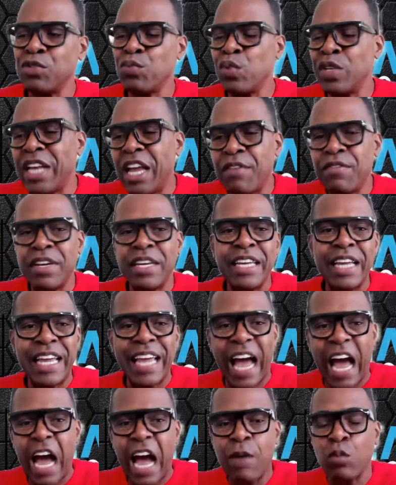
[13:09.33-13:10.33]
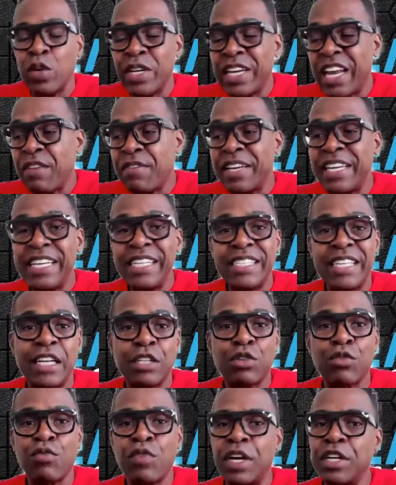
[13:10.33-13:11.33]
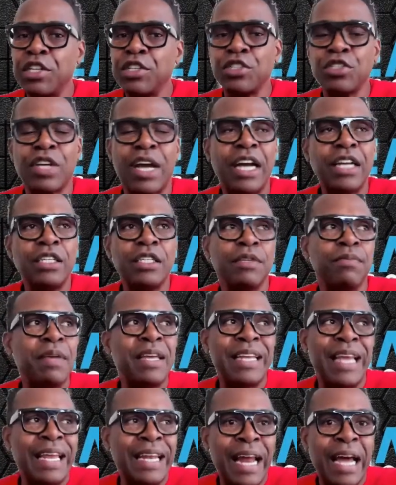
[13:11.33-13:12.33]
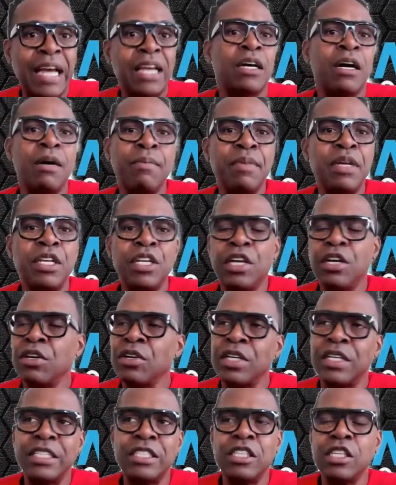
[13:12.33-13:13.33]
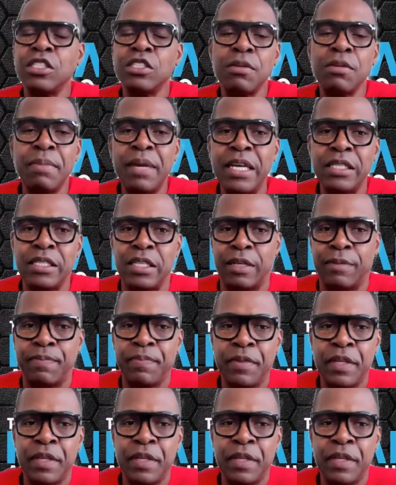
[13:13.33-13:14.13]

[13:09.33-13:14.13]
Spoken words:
Whenever he's at the register, I come in here, it's just amazing.